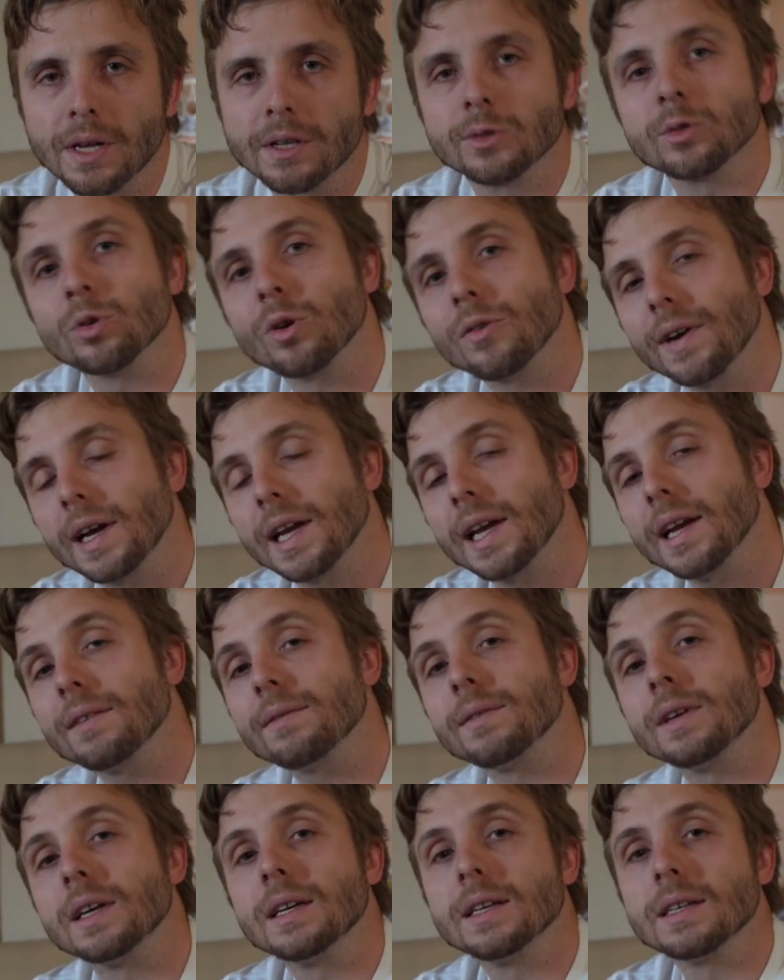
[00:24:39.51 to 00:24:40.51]
So if I
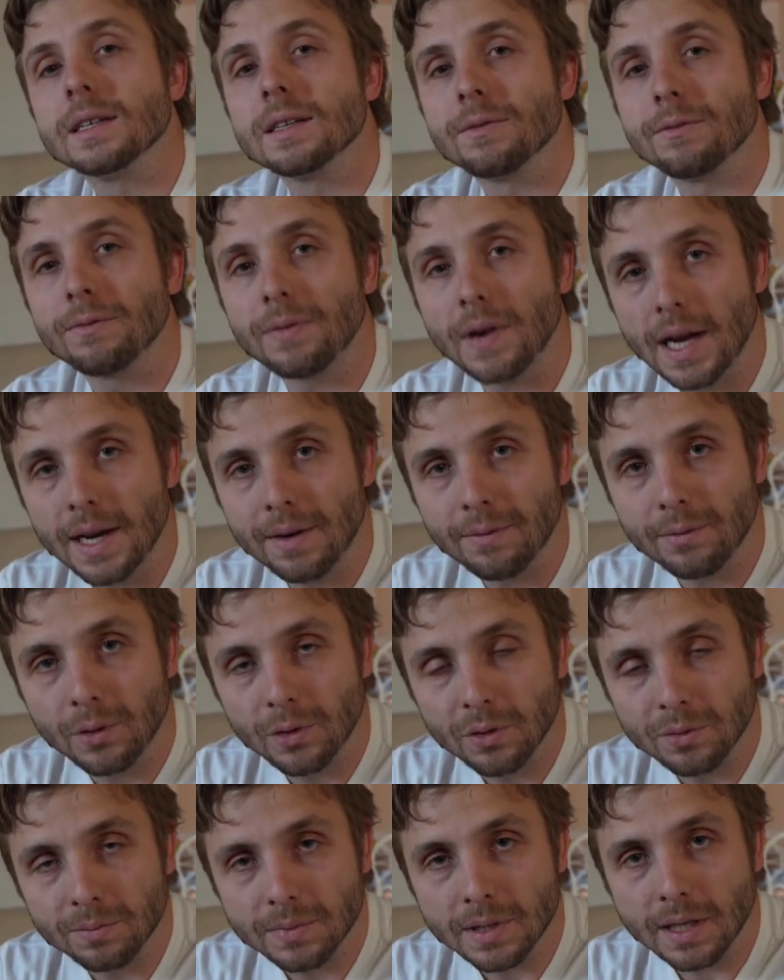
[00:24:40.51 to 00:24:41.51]
have 5
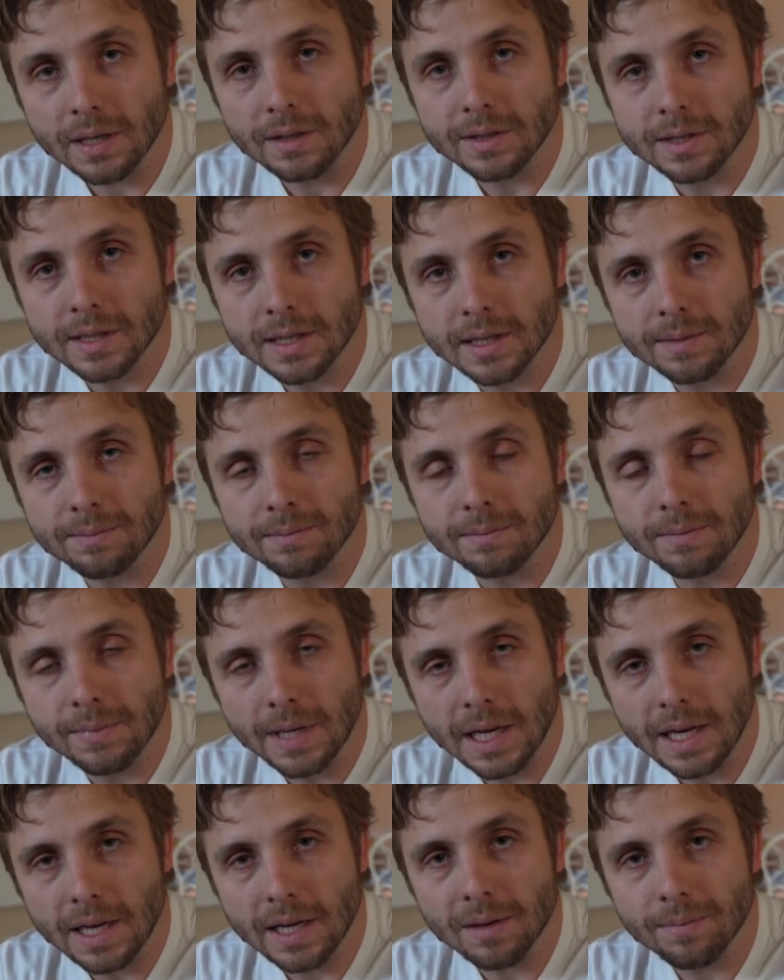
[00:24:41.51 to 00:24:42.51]
rooms that are
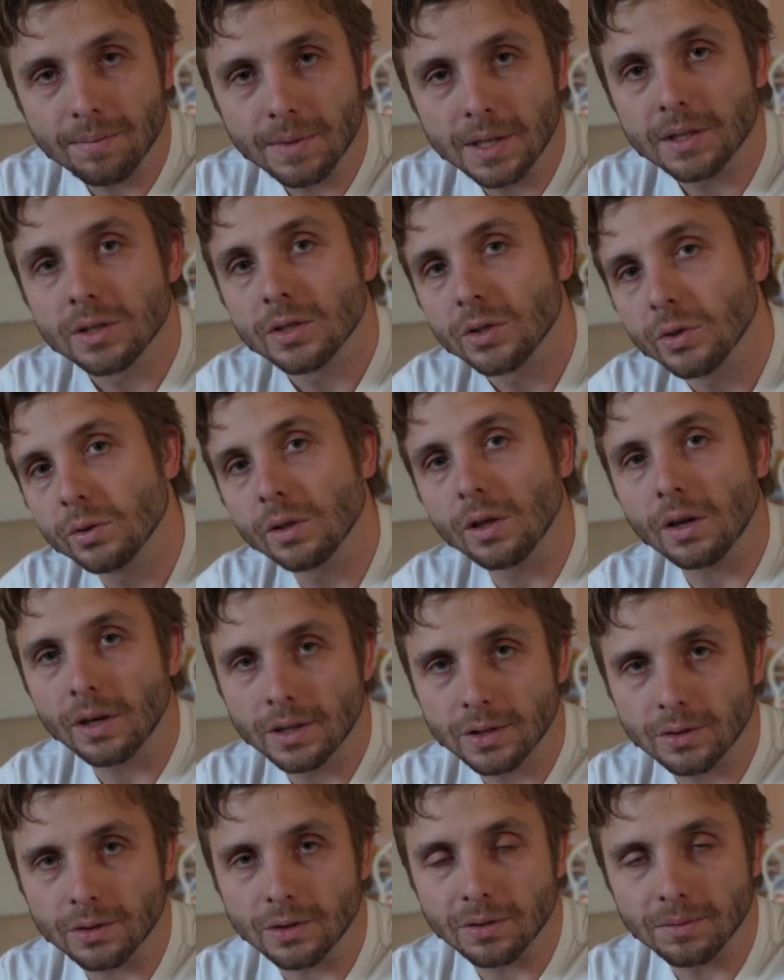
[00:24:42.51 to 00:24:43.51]
medium and 2
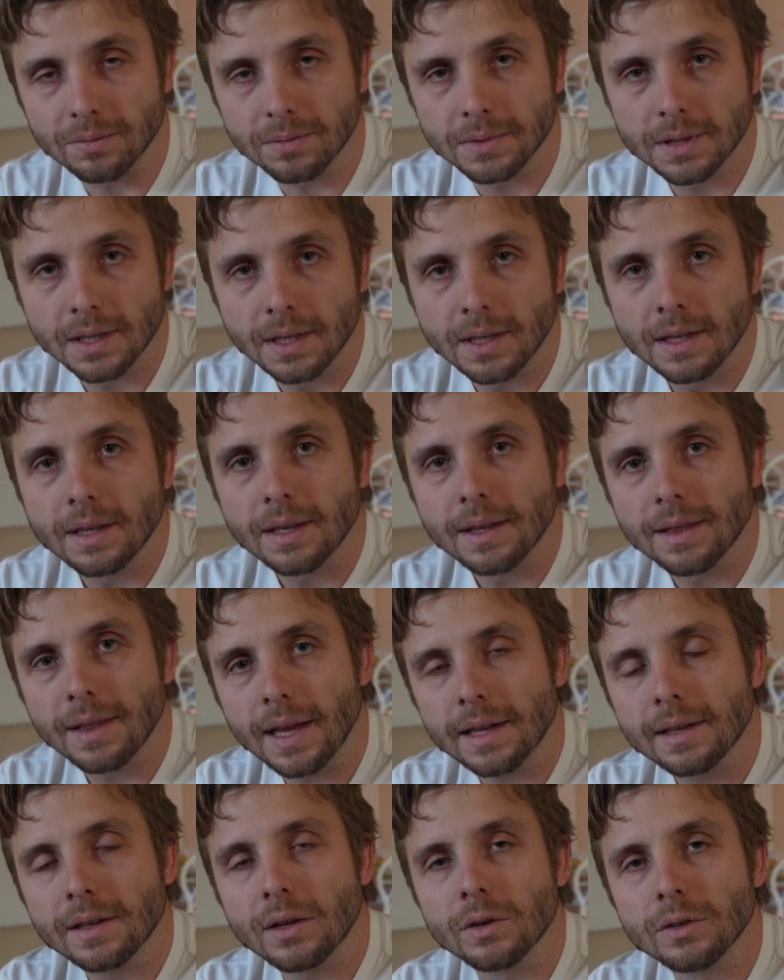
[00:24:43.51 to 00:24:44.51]
large rooms,
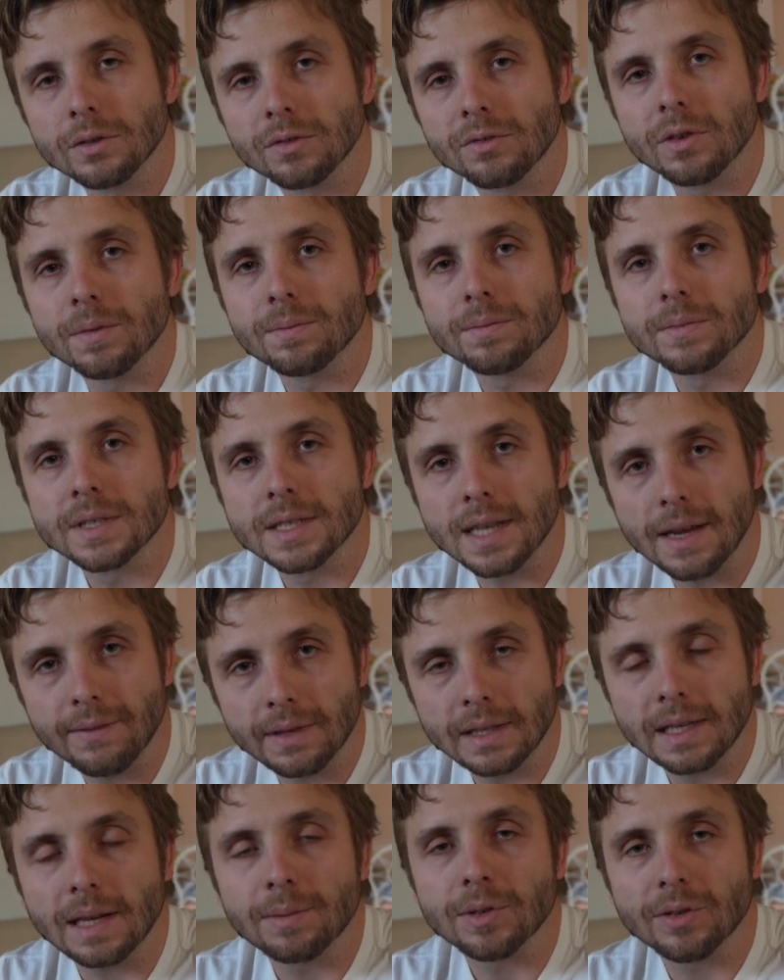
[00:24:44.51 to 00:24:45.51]
that goes from
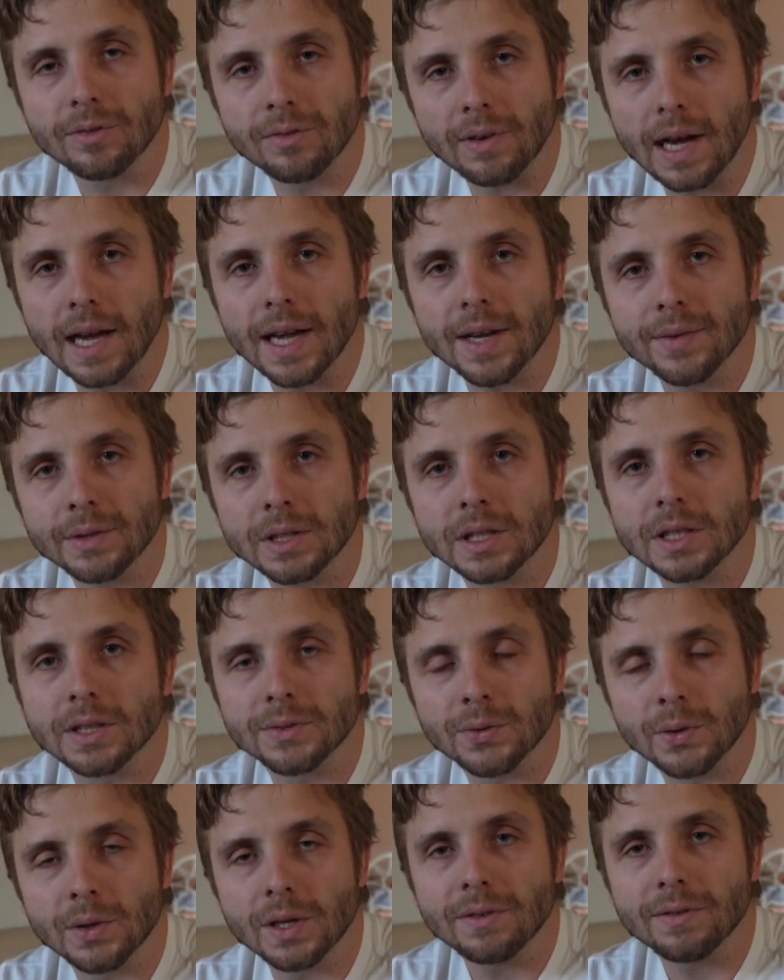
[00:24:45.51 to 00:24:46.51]
7 times 5, which is
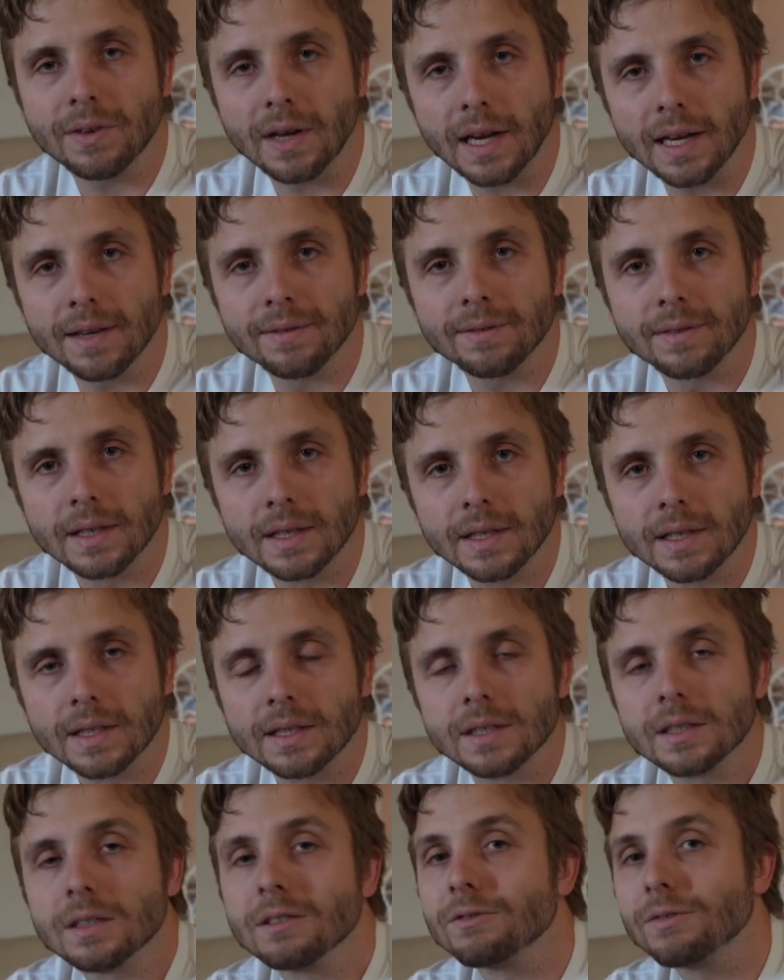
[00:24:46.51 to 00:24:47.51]
45,
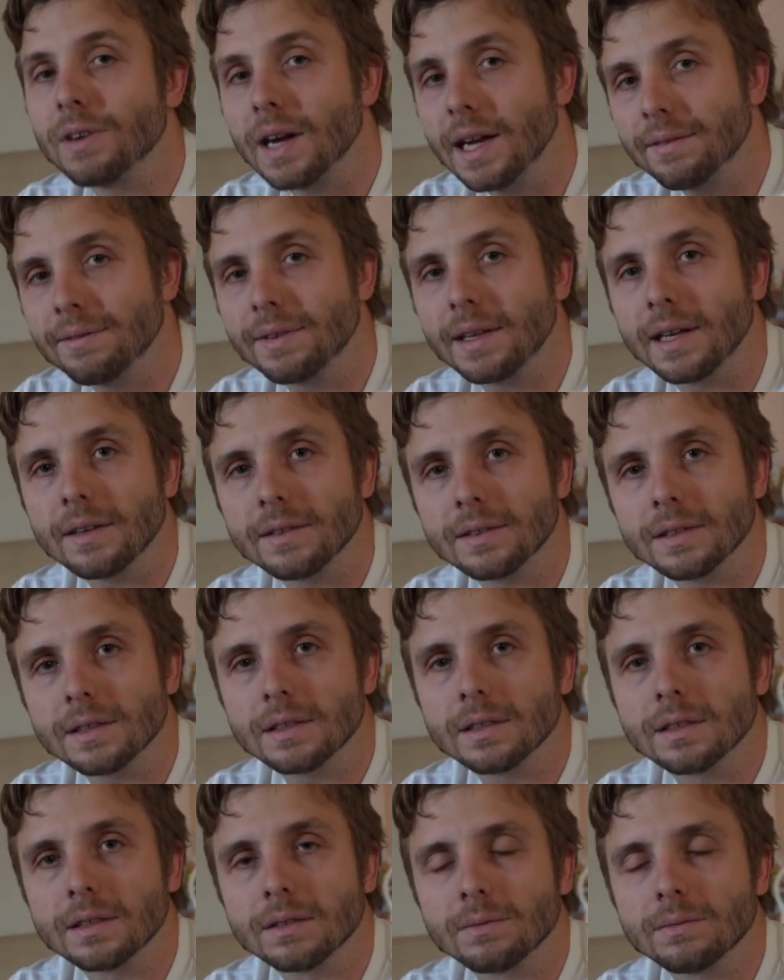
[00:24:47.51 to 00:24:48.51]
to
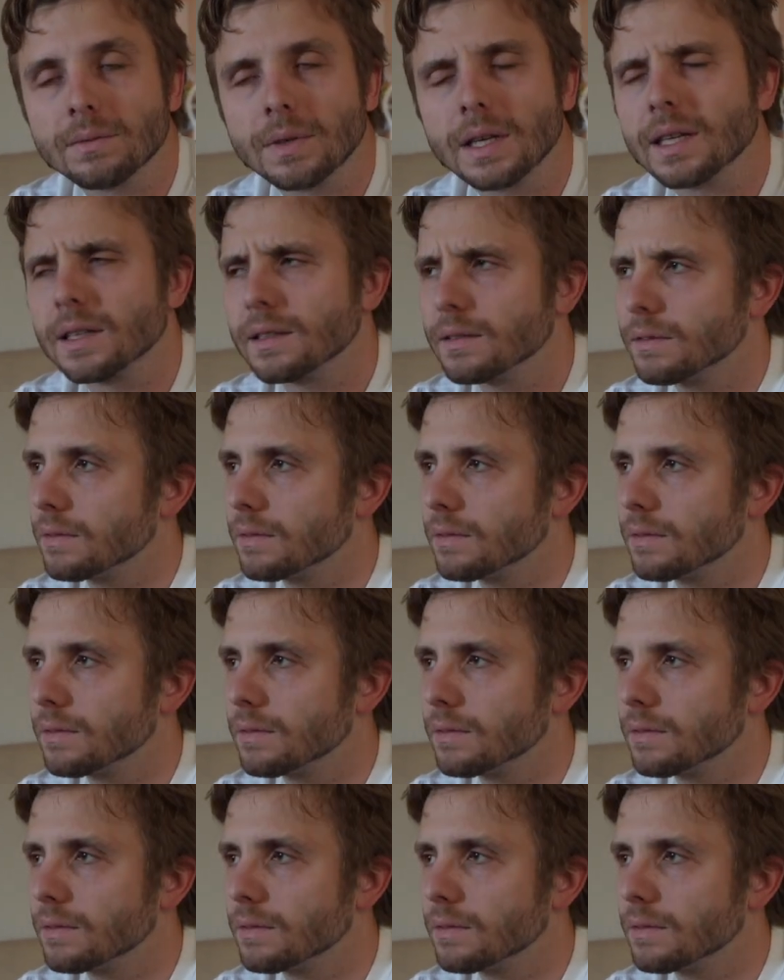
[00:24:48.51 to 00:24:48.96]
5,000. Wait.